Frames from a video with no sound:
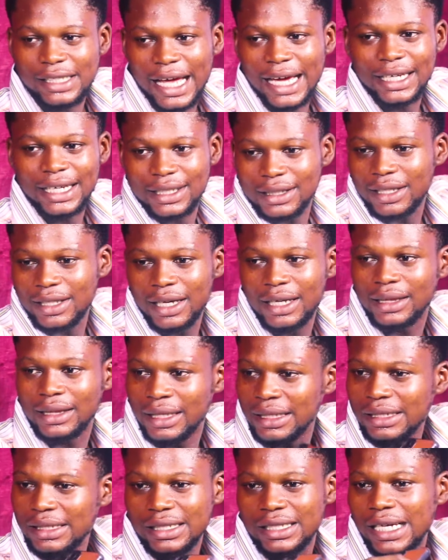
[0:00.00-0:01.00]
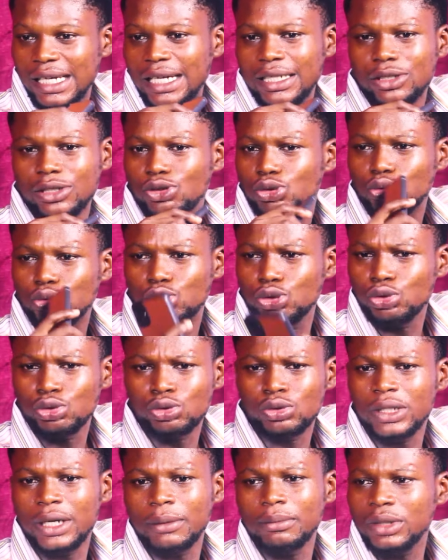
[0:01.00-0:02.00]
Like the things I need to
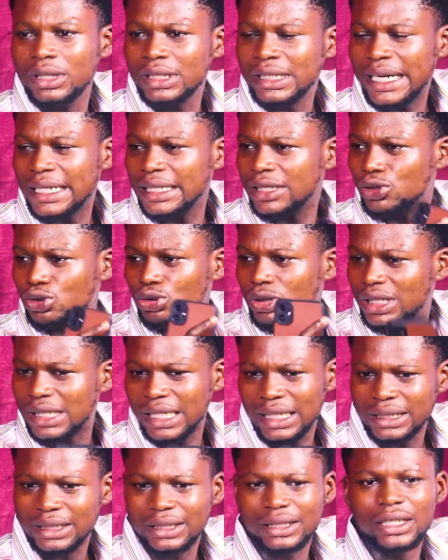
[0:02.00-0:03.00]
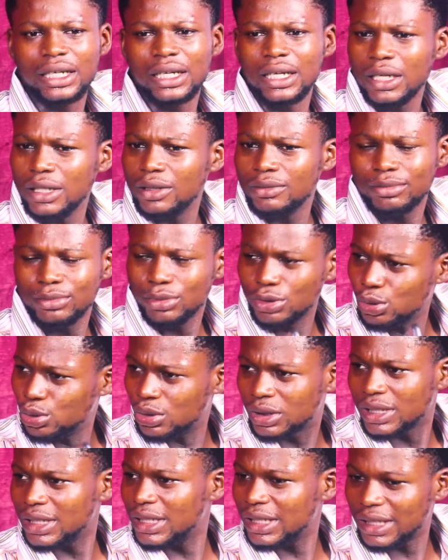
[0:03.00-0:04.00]
do, the money I need to send look,